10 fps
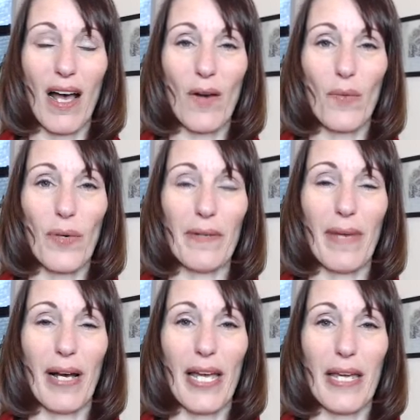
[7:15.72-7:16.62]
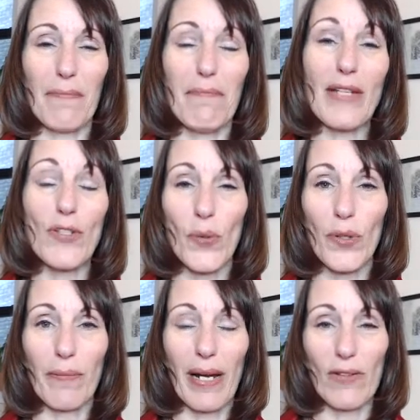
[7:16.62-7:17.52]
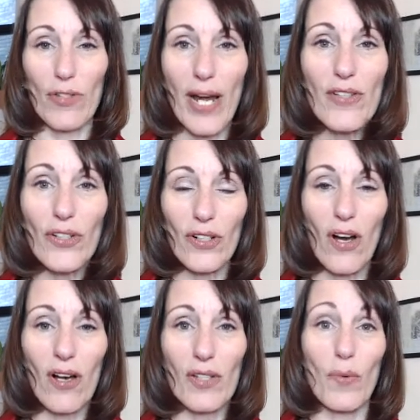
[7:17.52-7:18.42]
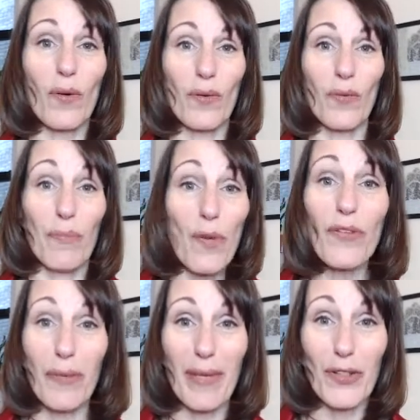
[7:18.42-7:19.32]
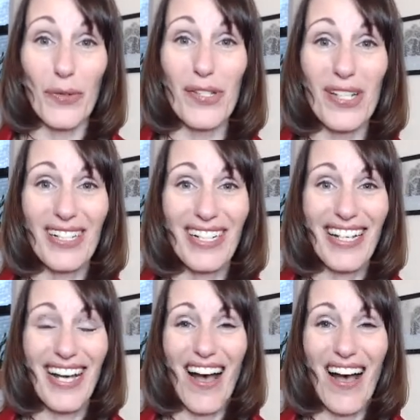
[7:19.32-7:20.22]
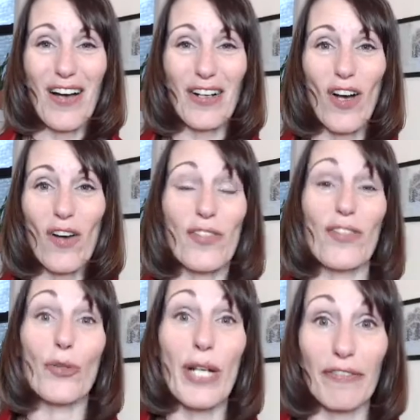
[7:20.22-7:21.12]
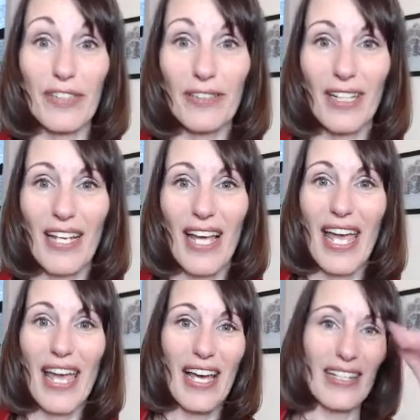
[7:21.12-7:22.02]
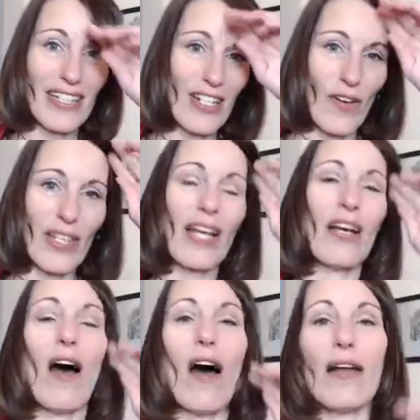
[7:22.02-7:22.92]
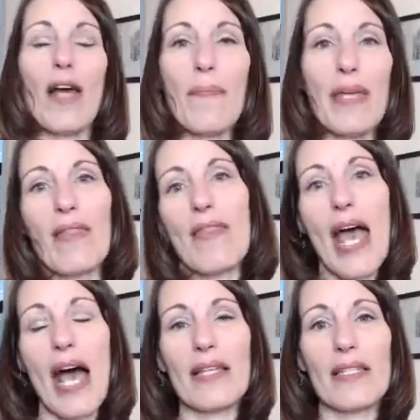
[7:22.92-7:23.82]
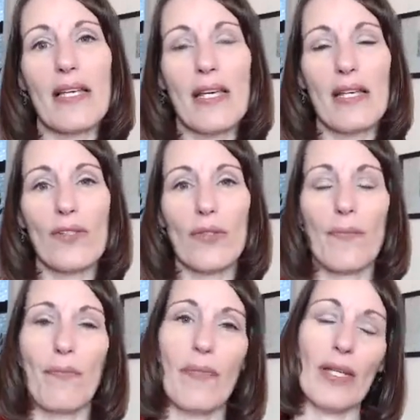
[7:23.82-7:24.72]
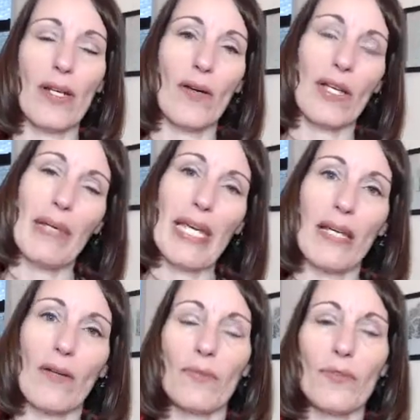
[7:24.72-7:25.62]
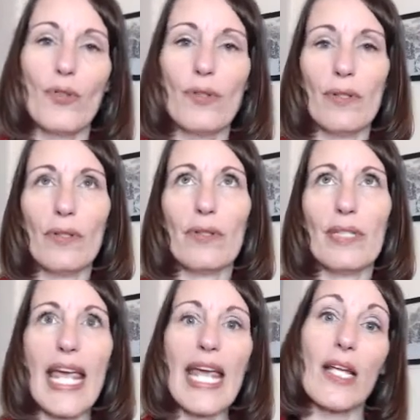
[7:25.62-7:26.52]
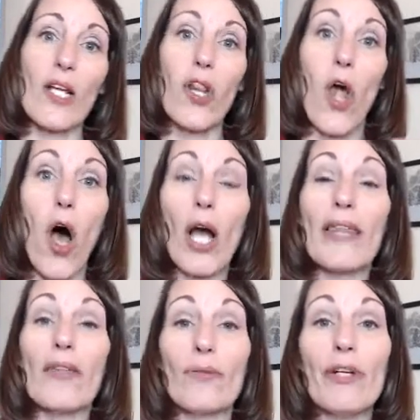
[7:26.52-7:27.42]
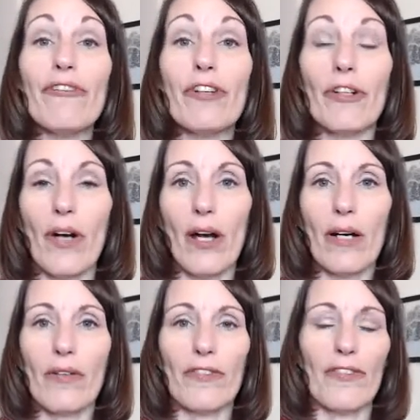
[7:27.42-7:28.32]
what my mentor, Michael Strassner, calls, well, both of our mentors, calls the drift. And, get caught up in that sort of, being taken along in the river of